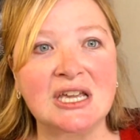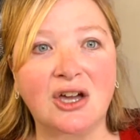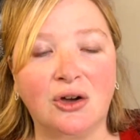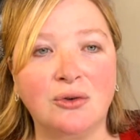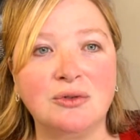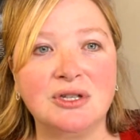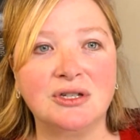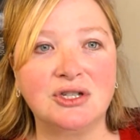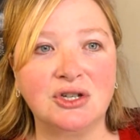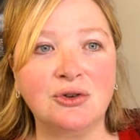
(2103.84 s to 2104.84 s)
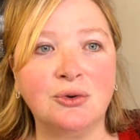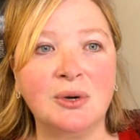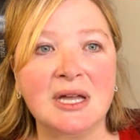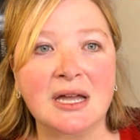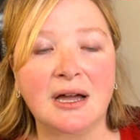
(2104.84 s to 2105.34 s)
goes to
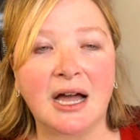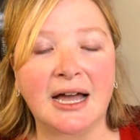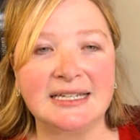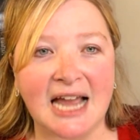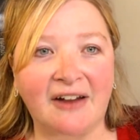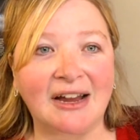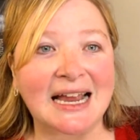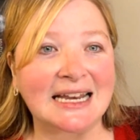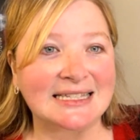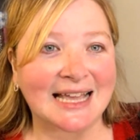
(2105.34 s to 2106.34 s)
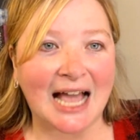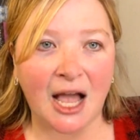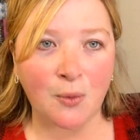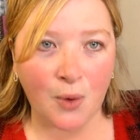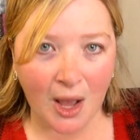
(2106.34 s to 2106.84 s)
Tyrant and is like,
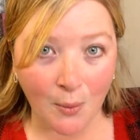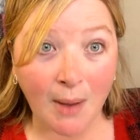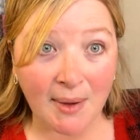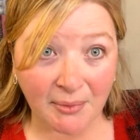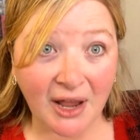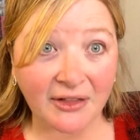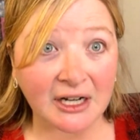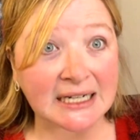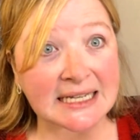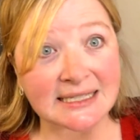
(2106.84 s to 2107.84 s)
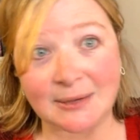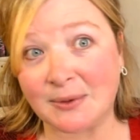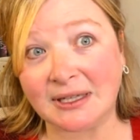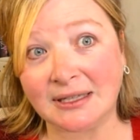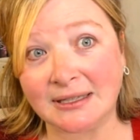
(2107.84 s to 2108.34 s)
I want my brother. And he's like,
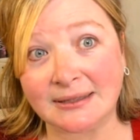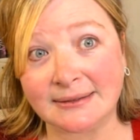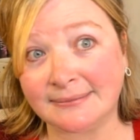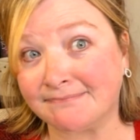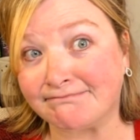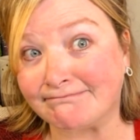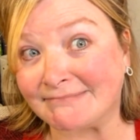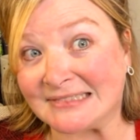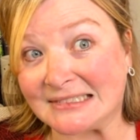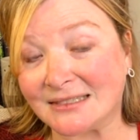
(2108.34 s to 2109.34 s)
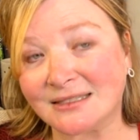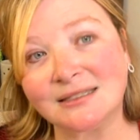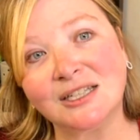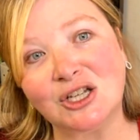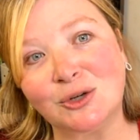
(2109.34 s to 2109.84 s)
what?
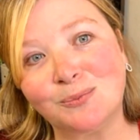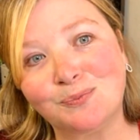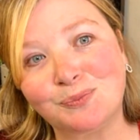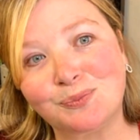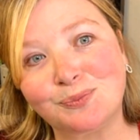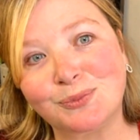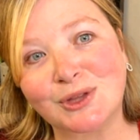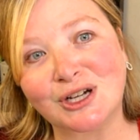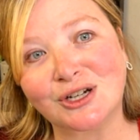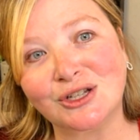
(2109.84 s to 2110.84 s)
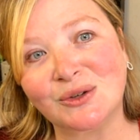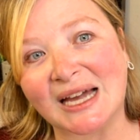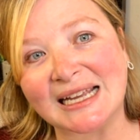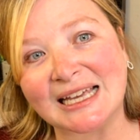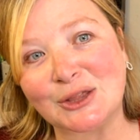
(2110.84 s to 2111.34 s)
You know, there, you
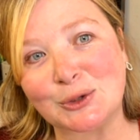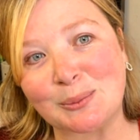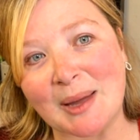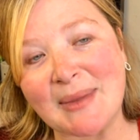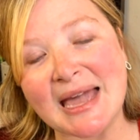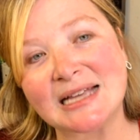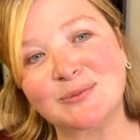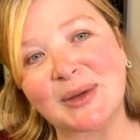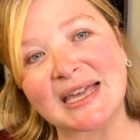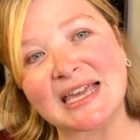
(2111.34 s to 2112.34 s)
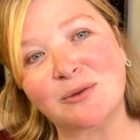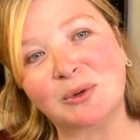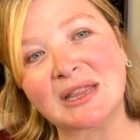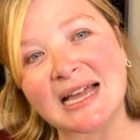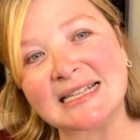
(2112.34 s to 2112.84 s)
got to get through my maze. But he
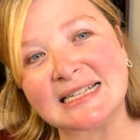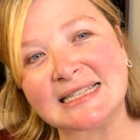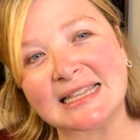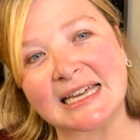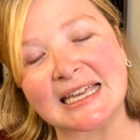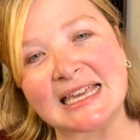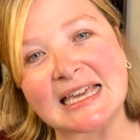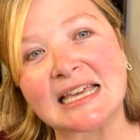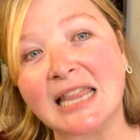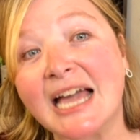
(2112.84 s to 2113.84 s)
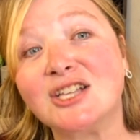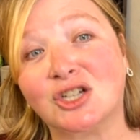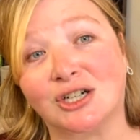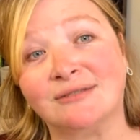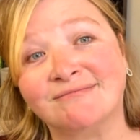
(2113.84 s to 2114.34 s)
realizes that he likes
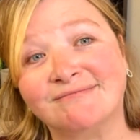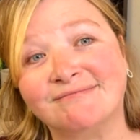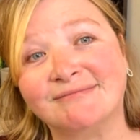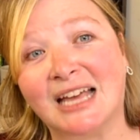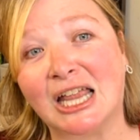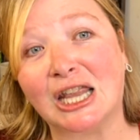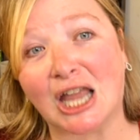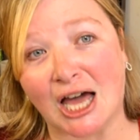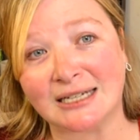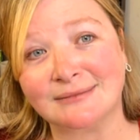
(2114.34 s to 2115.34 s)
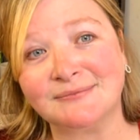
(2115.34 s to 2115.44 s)
her a lot.